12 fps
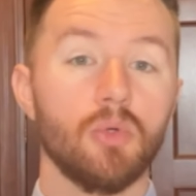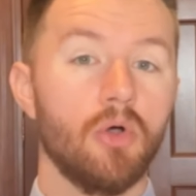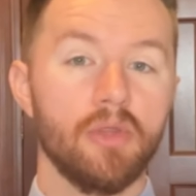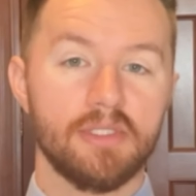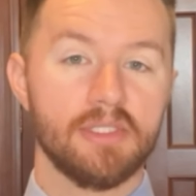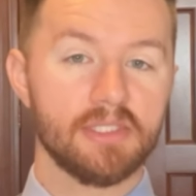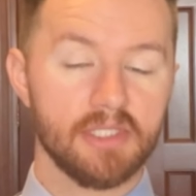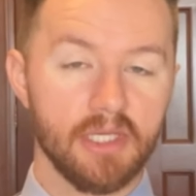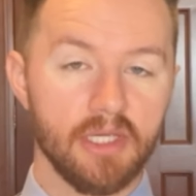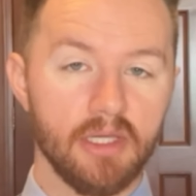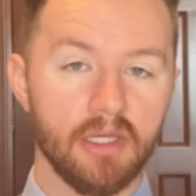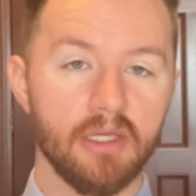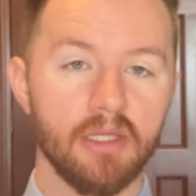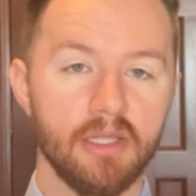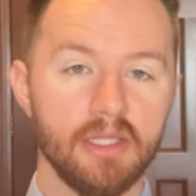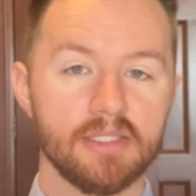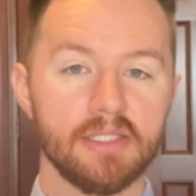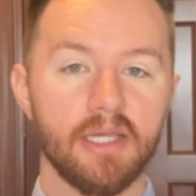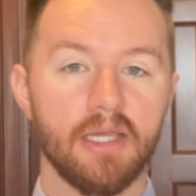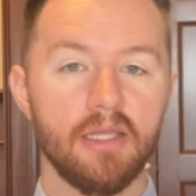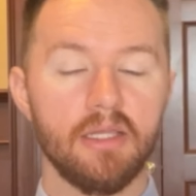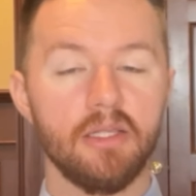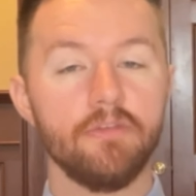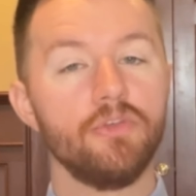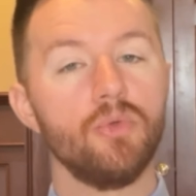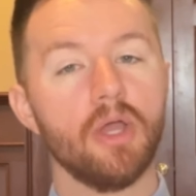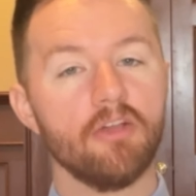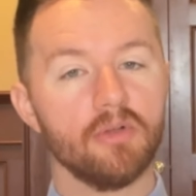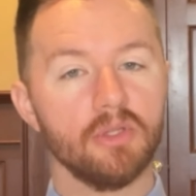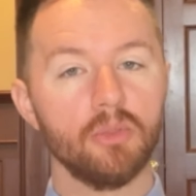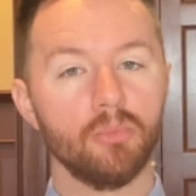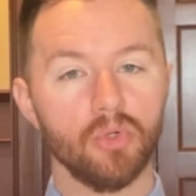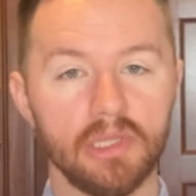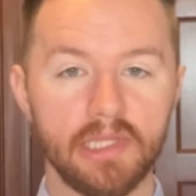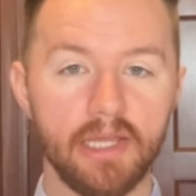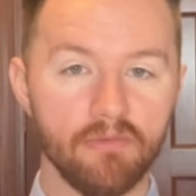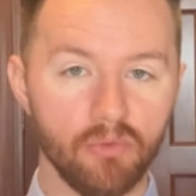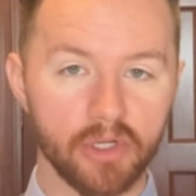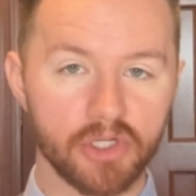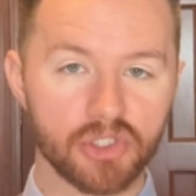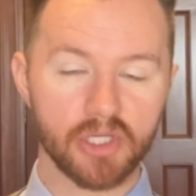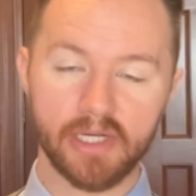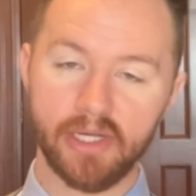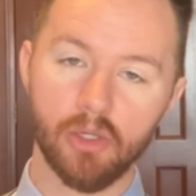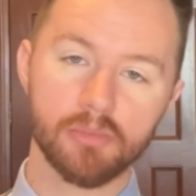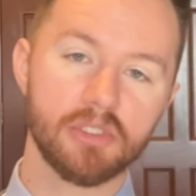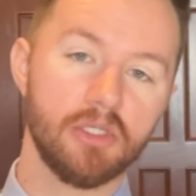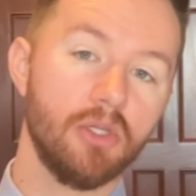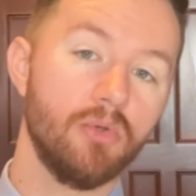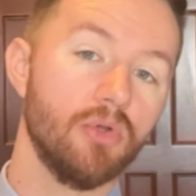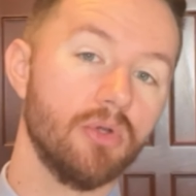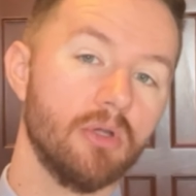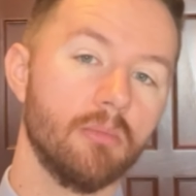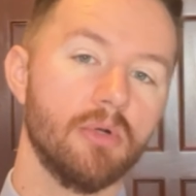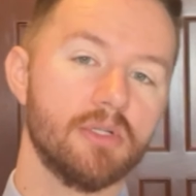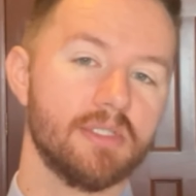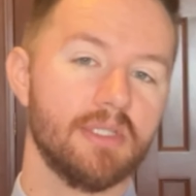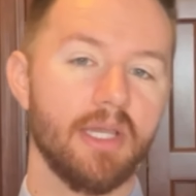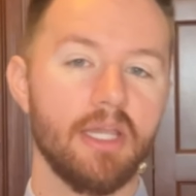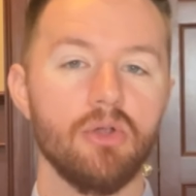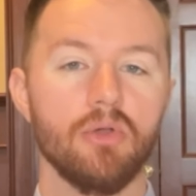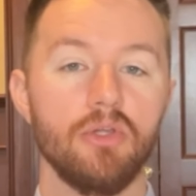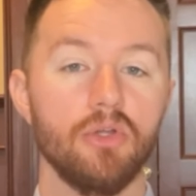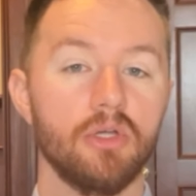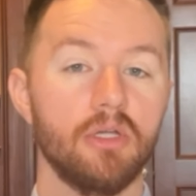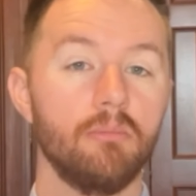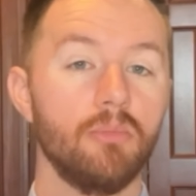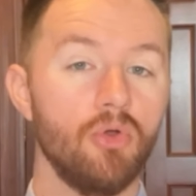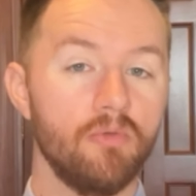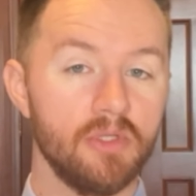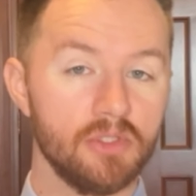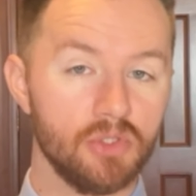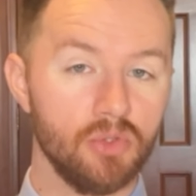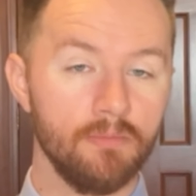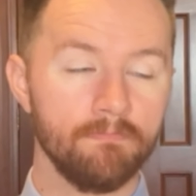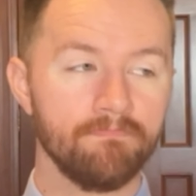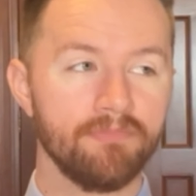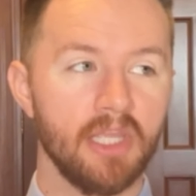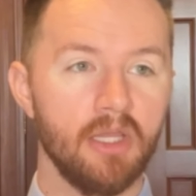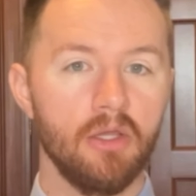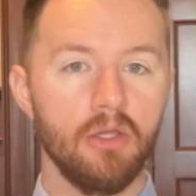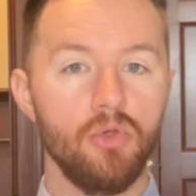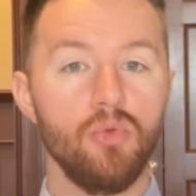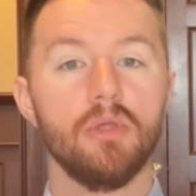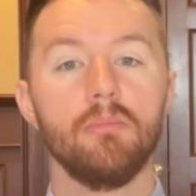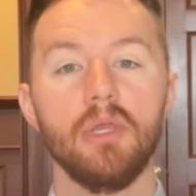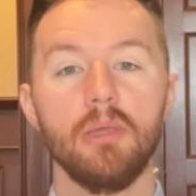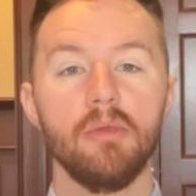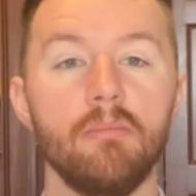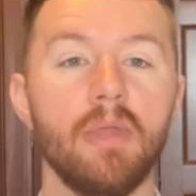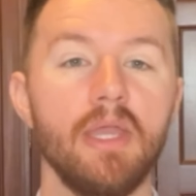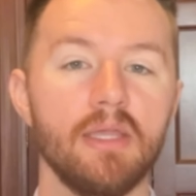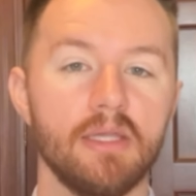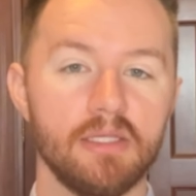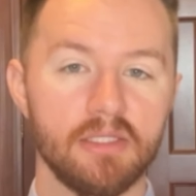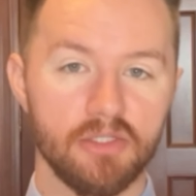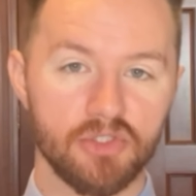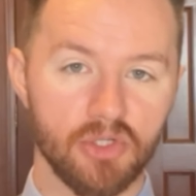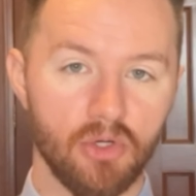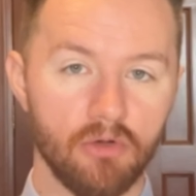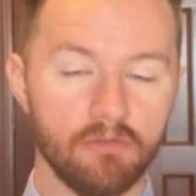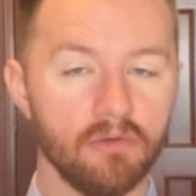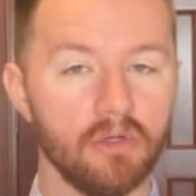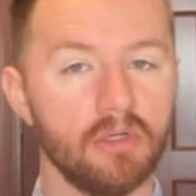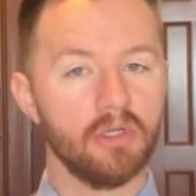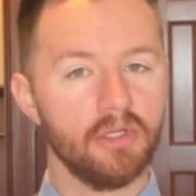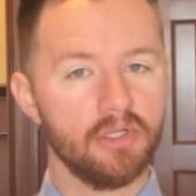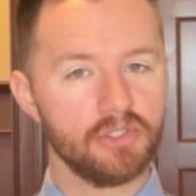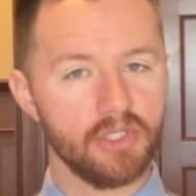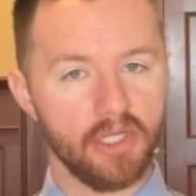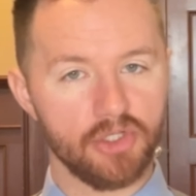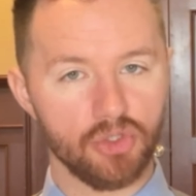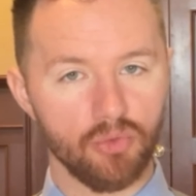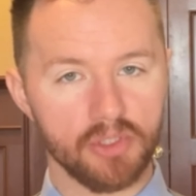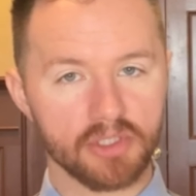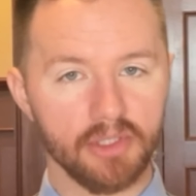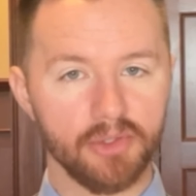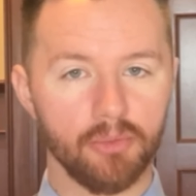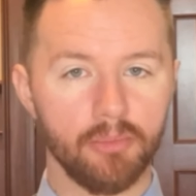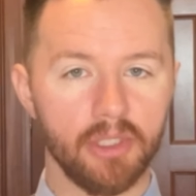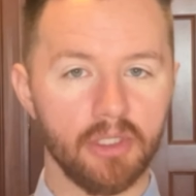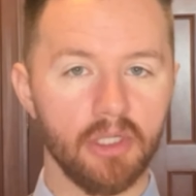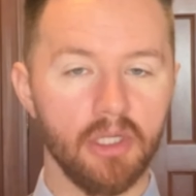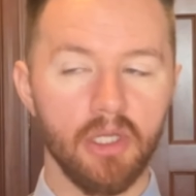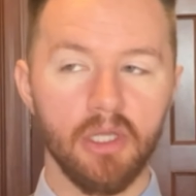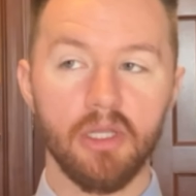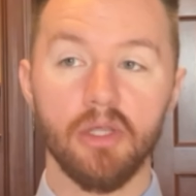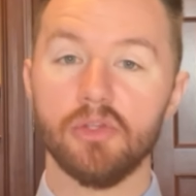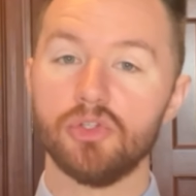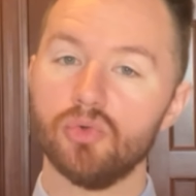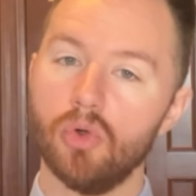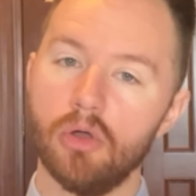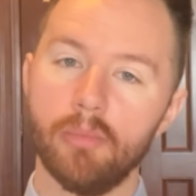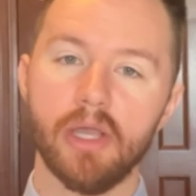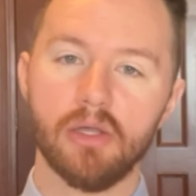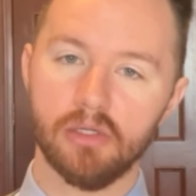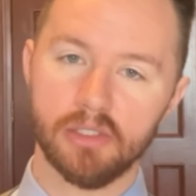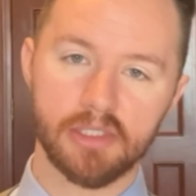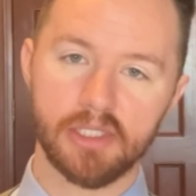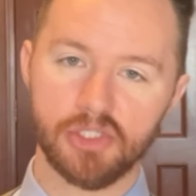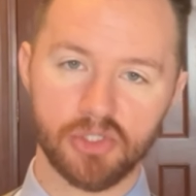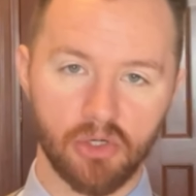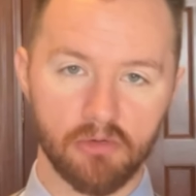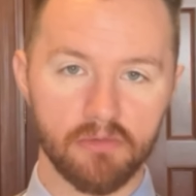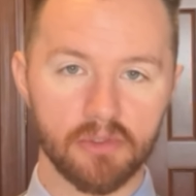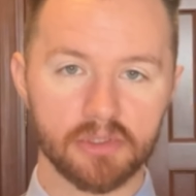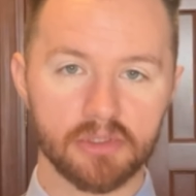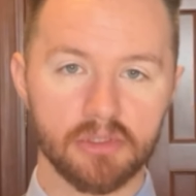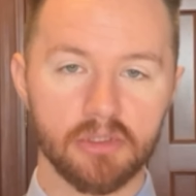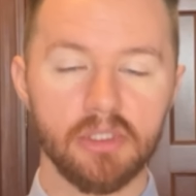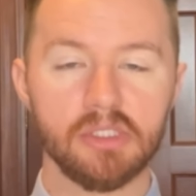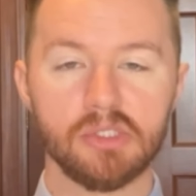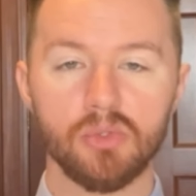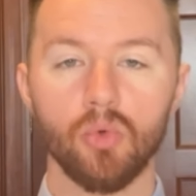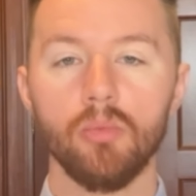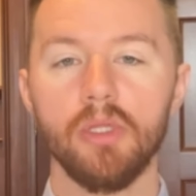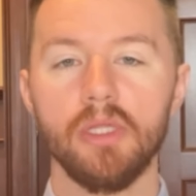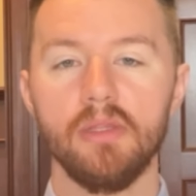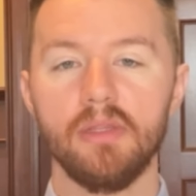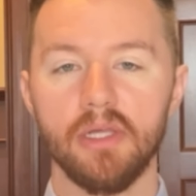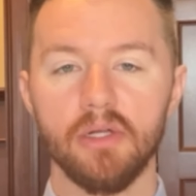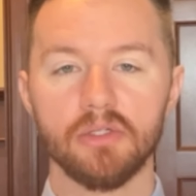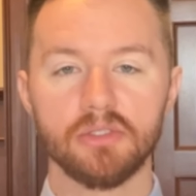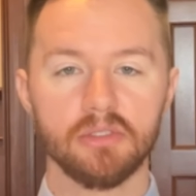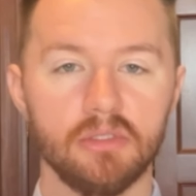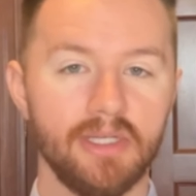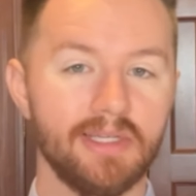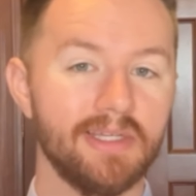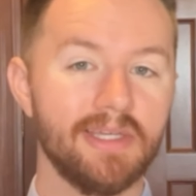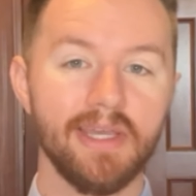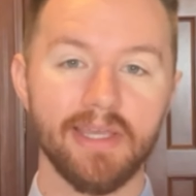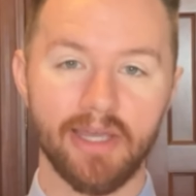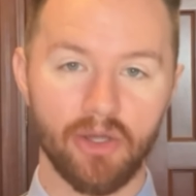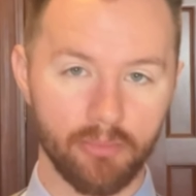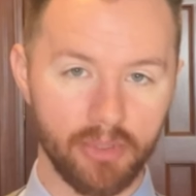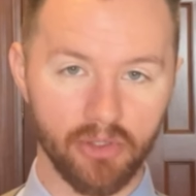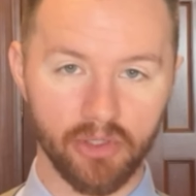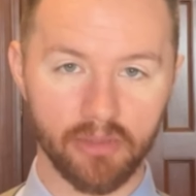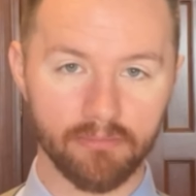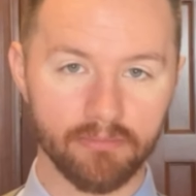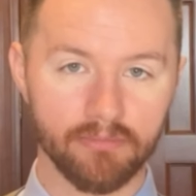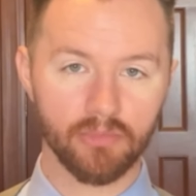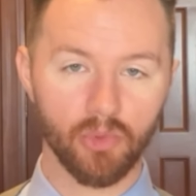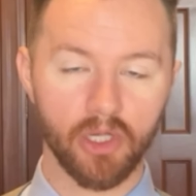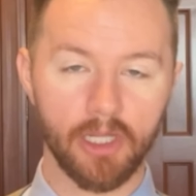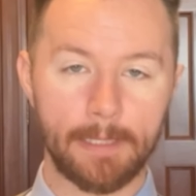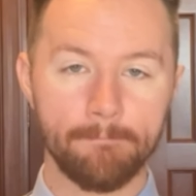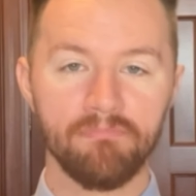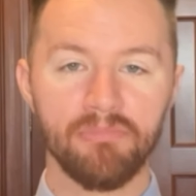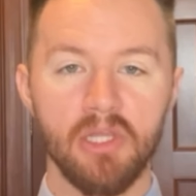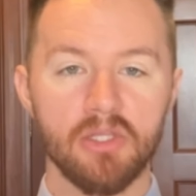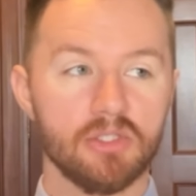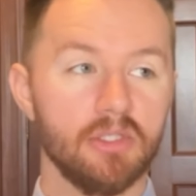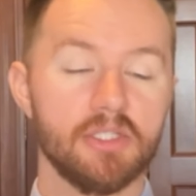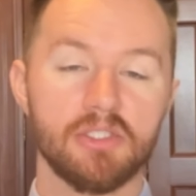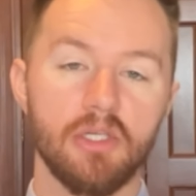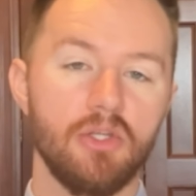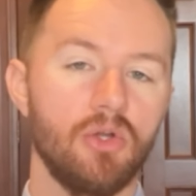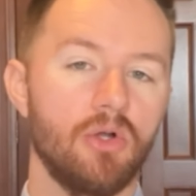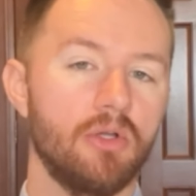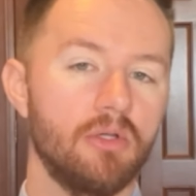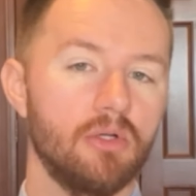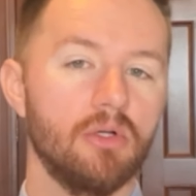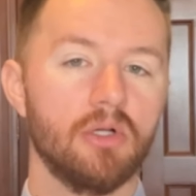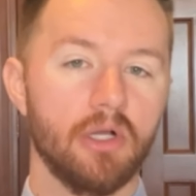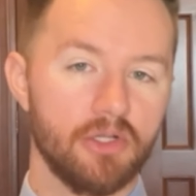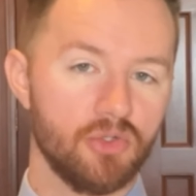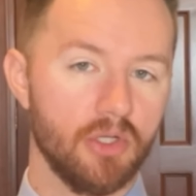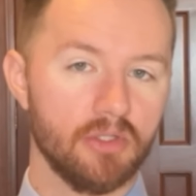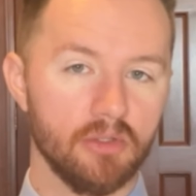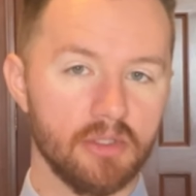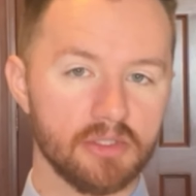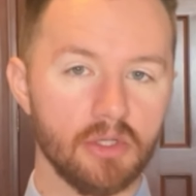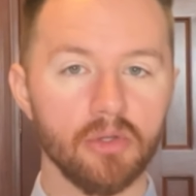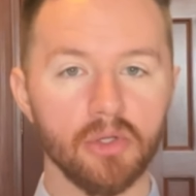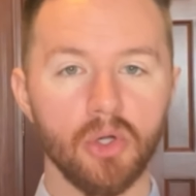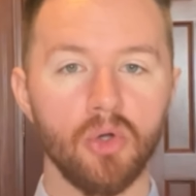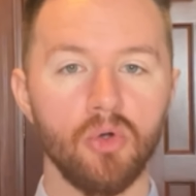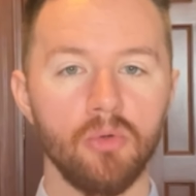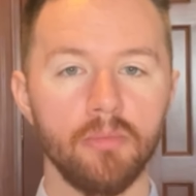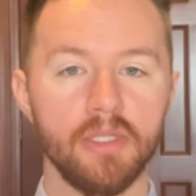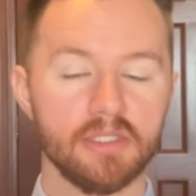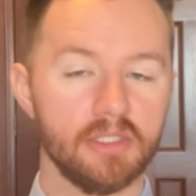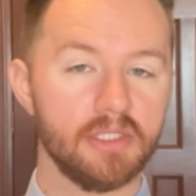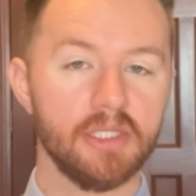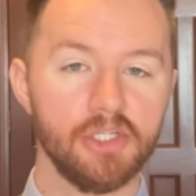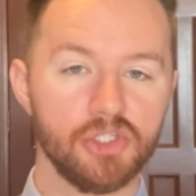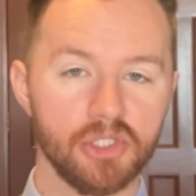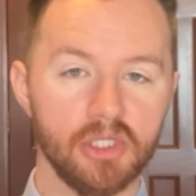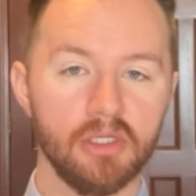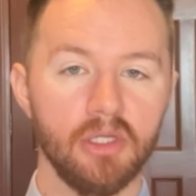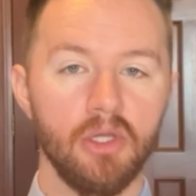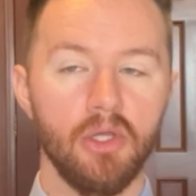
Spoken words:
all that to say is that if you have a little more leverage and it helps to know your numbers in the area you're going to move into, you can maybe make a contingent offer to hedge your risk a little bit. Now, the drawback on contingent offers is normally there's like a kick-out period, right? So let's say you're under contract on this other home, it's contingent.